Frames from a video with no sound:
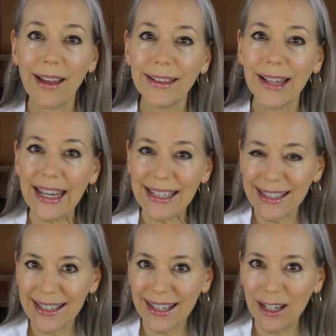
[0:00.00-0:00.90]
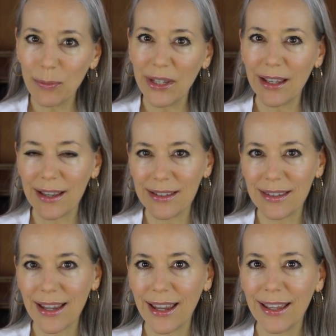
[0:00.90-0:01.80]
I like sticky
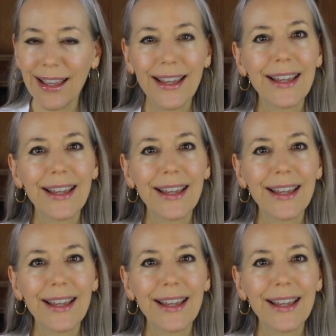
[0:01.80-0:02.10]
because they